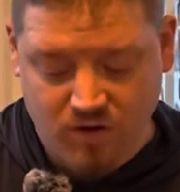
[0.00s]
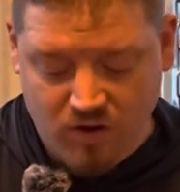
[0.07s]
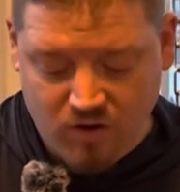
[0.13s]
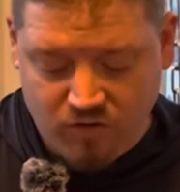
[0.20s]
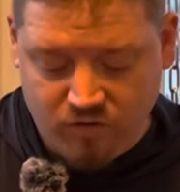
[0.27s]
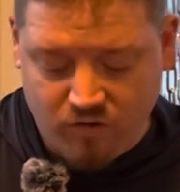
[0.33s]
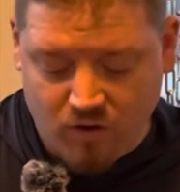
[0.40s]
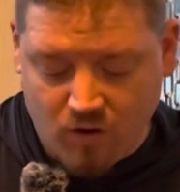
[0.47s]

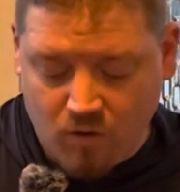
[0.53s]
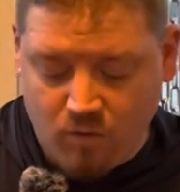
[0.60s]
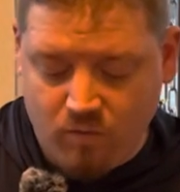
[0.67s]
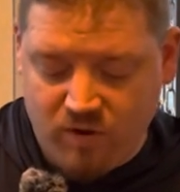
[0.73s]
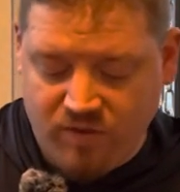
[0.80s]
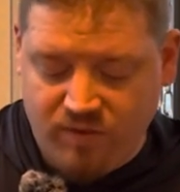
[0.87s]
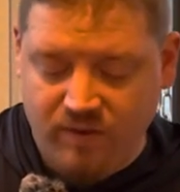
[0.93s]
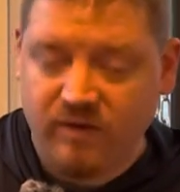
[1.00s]
So
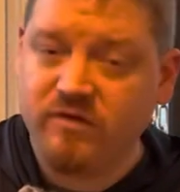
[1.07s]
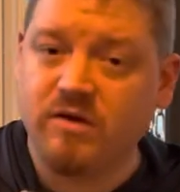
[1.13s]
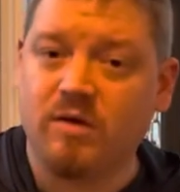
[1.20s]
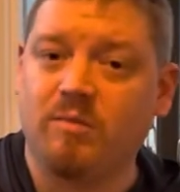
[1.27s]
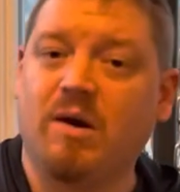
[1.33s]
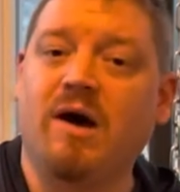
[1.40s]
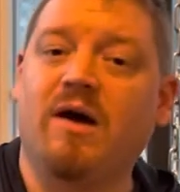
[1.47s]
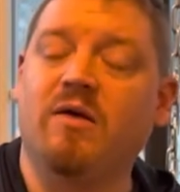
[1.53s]
with this
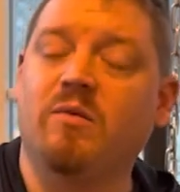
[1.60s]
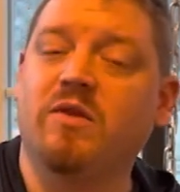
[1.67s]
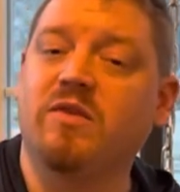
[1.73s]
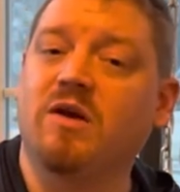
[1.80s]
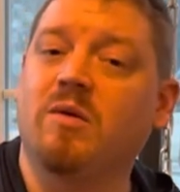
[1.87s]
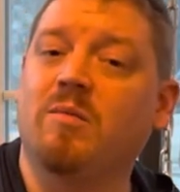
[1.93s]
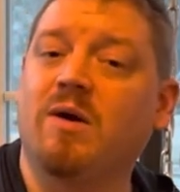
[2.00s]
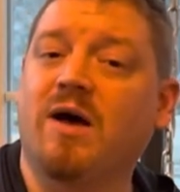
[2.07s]
with the
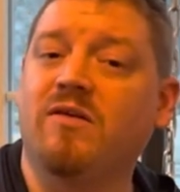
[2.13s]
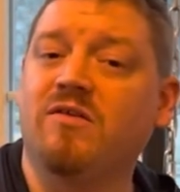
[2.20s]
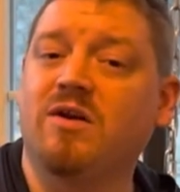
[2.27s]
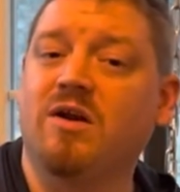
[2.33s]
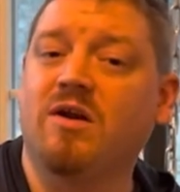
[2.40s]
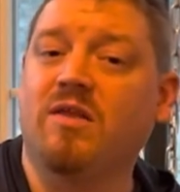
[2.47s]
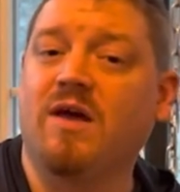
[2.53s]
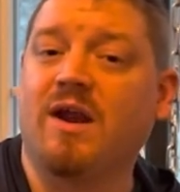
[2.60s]
Composite
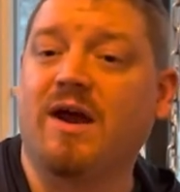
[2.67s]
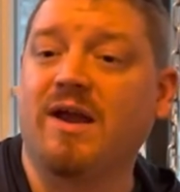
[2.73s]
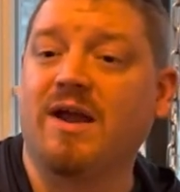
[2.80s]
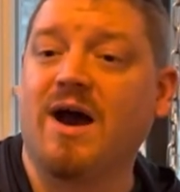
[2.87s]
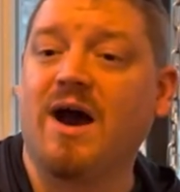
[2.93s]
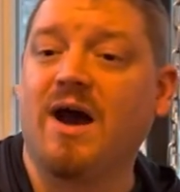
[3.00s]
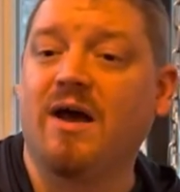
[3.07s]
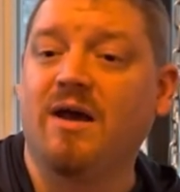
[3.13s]
Era that I
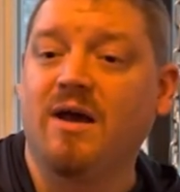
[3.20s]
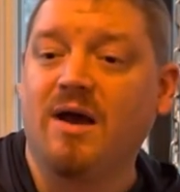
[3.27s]
got,